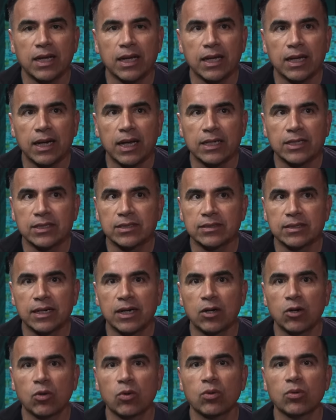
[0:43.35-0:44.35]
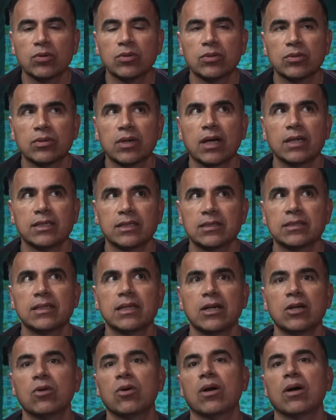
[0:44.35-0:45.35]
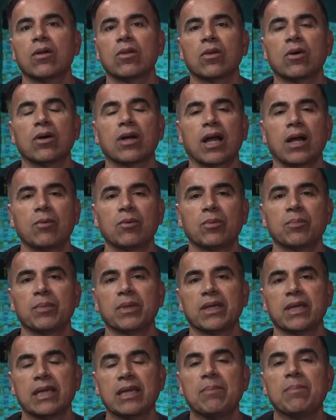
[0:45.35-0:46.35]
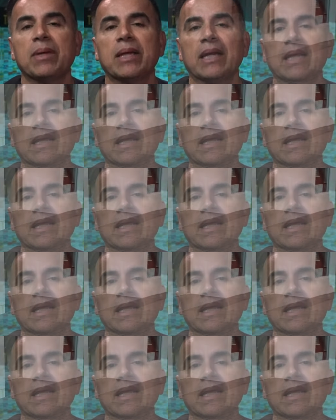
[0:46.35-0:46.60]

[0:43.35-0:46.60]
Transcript: and I just didn't know how long I would be keeping